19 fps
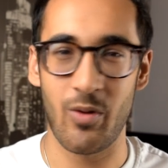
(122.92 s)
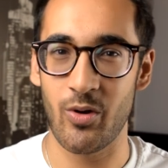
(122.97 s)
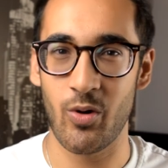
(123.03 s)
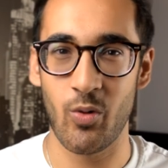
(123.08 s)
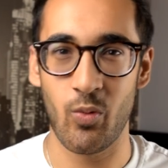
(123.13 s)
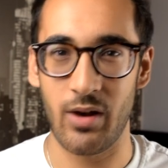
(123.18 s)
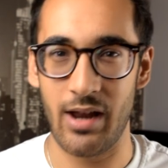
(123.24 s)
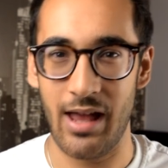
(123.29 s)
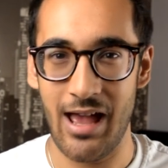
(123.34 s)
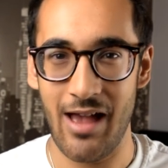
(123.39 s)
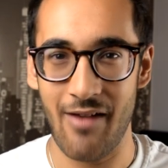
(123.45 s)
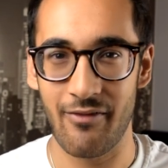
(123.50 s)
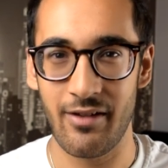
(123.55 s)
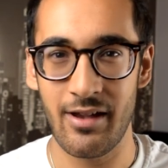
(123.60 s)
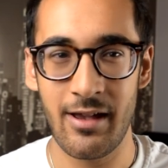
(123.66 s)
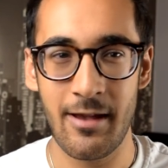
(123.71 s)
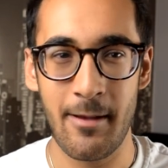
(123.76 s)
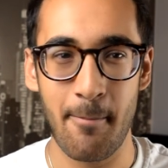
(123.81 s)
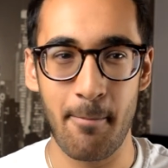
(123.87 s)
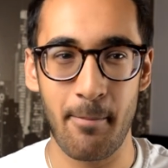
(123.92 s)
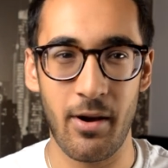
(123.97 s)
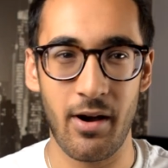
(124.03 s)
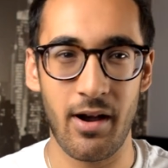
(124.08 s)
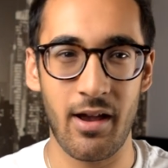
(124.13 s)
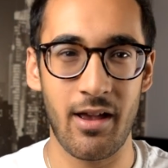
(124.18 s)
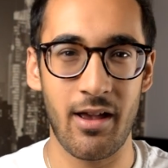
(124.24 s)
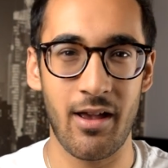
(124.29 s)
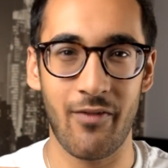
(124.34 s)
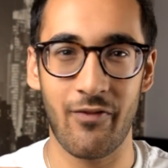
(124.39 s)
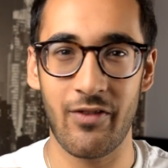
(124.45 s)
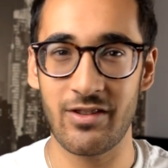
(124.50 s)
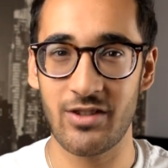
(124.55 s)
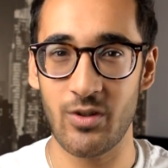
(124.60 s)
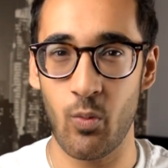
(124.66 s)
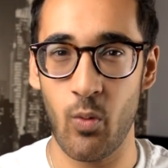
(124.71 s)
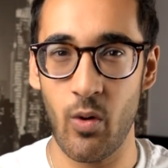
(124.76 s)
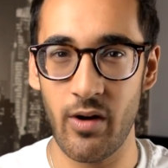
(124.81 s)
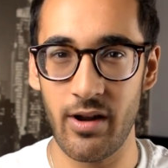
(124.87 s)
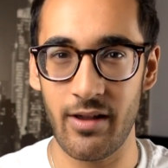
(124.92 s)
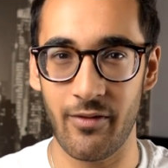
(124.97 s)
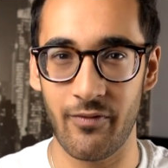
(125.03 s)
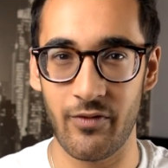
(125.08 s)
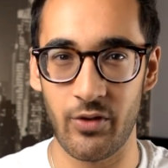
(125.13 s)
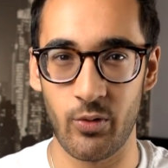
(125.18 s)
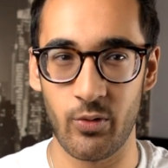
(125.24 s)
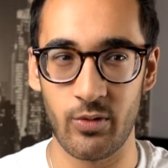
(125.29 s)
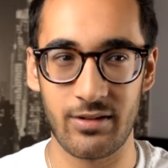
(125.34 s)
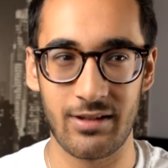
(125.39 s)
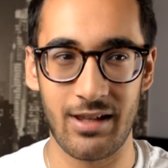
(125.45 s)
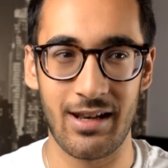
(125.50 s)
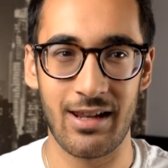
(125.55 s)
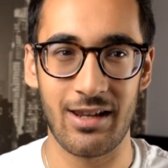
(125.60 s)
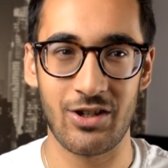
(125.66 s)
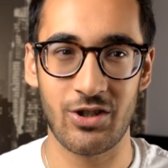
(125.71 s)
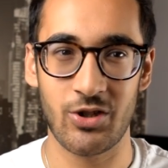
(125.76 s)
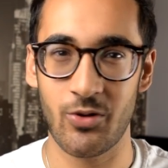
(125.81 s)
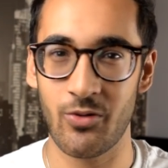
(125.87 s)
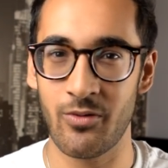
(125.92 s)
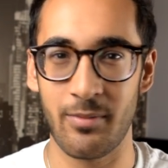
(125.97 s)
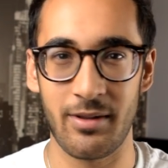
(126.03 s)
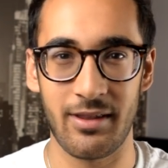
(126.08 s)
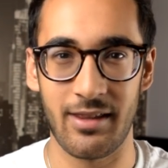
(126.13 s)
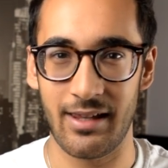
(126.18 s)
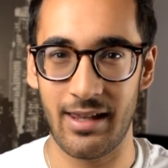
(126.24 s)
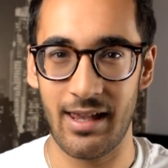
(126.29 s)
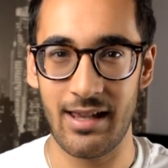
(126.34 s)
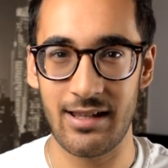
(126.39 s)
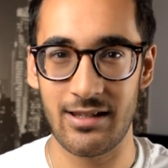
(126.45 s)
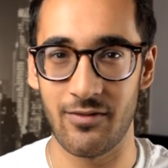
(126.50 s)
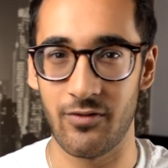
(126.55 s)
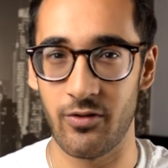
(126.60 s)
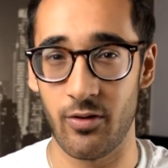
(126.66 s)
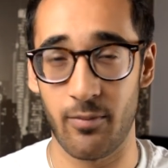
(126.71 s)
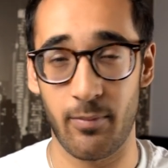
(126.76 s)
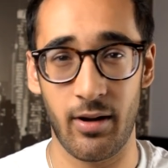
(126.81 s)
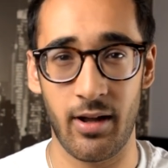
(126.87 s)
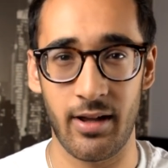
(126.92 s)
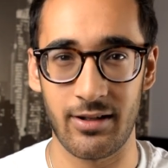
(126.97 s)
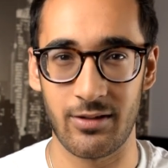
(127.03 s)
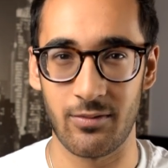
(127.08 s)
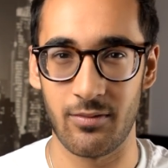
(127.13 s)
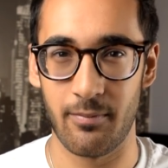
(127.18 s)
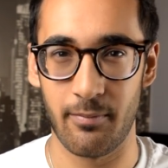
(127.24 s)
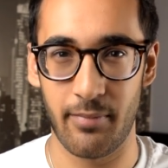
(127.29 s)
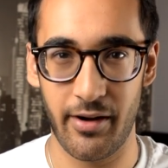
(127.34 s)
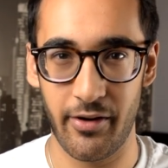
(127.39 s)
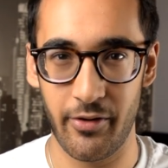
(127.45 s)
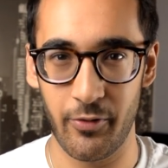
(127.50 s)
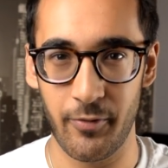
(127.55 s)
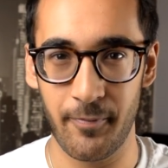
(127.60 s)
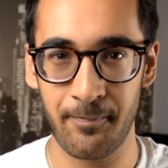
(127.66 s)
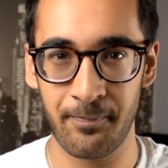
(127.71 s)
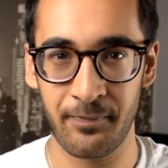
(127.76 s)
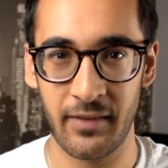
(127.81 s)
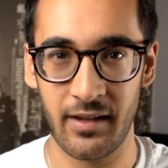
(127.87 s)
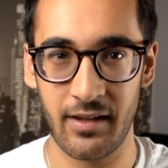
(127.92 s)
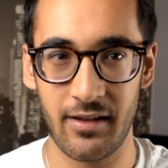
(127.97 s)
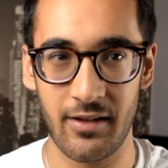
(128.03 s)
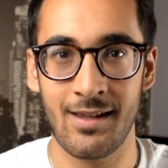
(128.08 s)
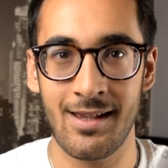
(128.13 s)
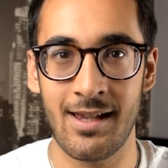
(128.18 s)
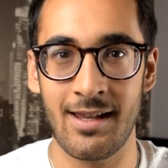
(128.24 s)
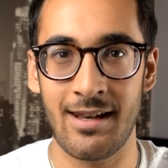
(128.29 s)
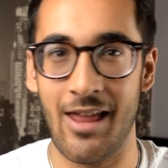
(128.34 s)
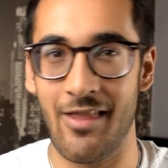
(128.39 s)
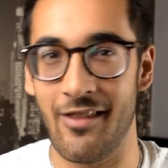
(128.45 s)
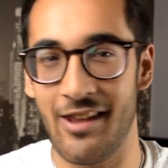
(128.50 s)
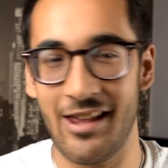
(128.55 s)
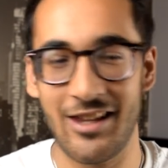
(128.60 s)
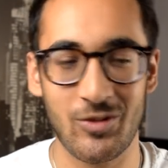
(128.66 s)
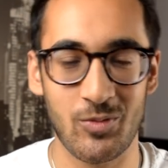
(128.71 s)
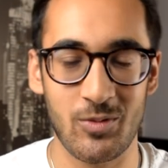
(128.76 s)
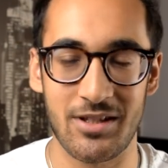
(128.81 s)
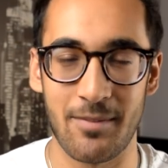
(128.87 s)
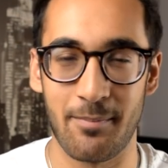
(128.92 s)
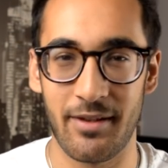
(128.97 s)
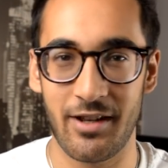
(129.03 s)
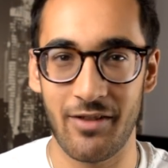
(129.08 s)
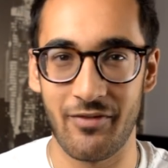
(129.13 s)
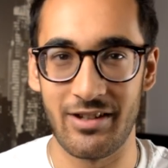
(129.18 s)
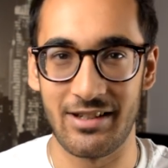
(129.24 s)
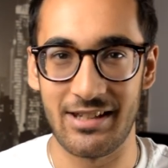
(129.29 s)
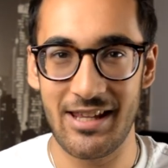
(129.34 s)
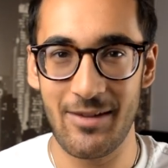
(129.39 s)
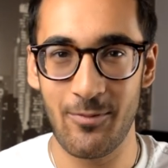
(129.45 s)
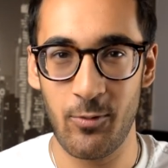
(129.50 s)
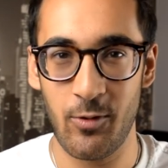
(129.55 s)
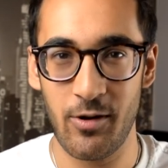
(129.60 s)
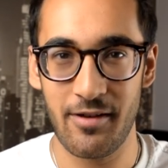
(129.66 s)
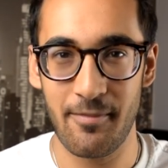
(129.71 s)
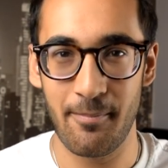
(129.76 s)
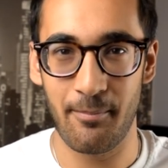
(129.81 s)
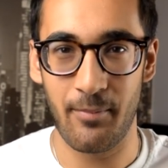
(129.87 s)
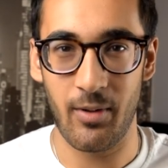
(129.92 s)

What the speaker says: we all want to have. But if it's a worry of yours, then it shouldn't be the case if you're applying to Imperial. Now, the next one is a bit of a deep one,